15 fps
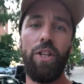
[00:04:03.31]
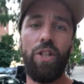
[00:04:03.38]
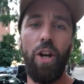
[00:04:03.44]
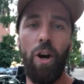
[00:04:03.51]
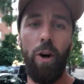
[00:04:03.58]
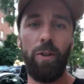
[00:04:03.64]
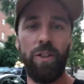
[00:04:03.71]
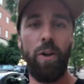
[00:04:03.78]

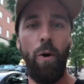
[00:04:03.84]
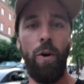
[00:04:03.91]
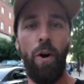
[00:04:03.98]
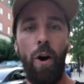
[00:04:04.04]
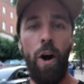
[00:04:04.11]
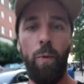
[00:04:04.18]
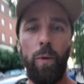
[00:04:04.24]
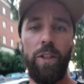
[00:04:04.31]
show is going
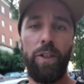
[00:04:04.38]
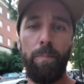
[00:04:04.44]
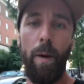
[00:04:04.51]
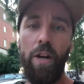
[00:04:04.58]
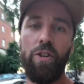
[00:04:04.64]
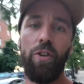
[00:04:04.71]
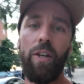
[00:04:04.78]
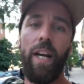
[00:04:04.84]
on with
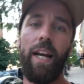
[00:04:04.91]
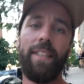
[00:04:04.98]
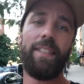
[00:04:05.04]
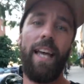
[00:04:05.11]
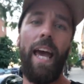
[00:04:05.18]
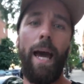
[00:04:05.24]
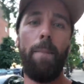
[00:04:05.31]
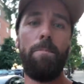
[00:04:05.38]
special
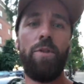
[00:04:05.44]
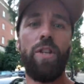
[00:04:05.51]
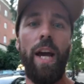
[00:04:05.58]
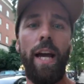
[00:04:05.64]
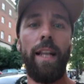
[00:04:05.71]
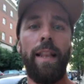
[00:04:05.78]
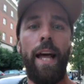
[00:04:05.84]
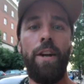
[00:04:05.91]
guests
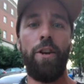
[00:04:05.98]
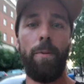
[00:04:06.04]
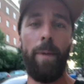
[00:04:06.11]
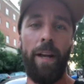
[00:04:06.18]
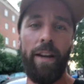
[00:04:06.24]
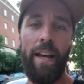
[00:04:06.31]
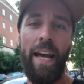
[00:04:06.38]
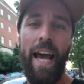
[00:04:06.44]
MJ
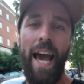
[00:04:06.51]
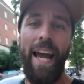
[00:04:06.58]
Lenderman